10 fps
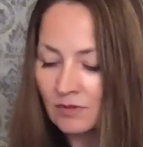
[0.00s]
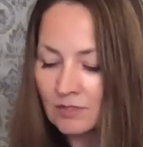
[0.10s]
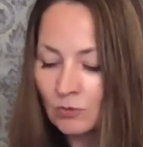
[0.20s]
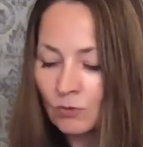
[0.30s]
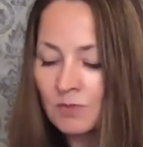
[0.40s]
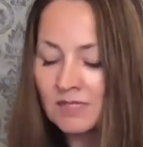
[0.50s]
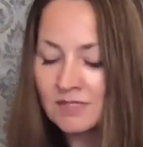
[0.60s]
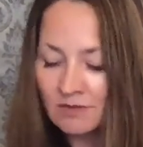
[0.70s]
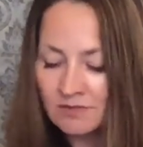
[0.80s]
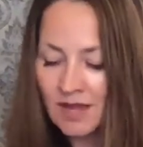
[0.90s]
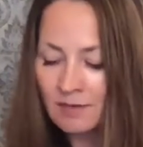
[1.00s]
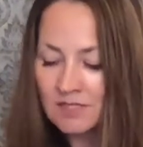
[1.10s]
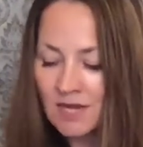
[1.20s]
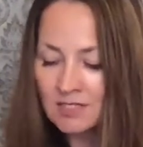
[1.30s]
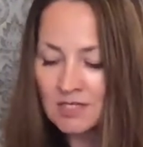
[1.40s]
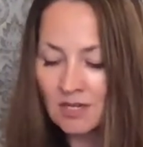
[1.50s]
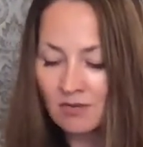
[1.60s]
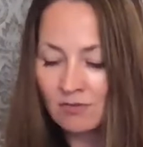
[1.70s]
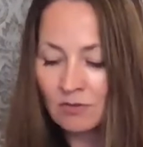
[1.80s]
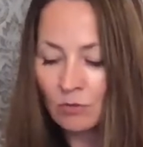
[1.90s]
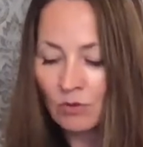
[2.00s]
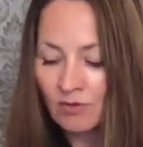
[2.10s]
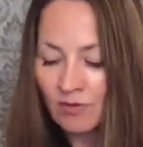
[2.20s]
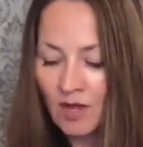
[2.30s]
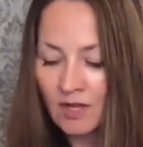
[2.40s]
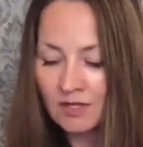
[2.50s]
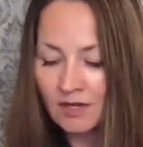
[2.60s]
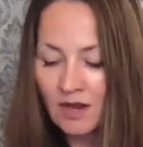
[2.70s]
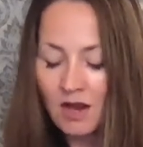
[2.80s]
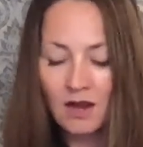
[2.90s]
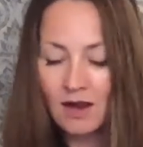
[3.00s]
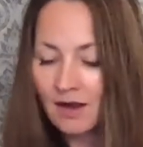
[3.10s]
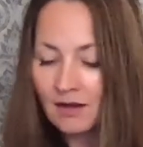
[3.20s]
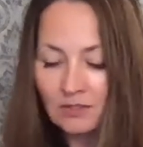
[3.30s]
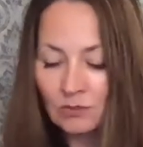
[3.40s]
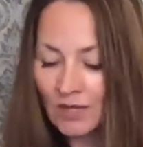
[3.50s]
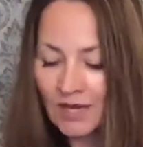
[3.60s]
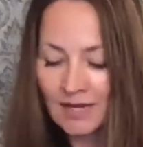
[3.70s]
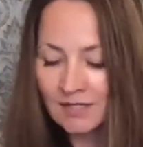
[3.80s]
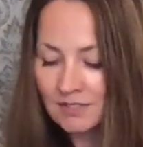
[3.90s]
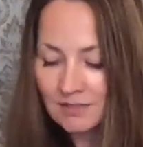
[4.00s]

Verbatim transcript: You would be self-sabotaging if you thought you can't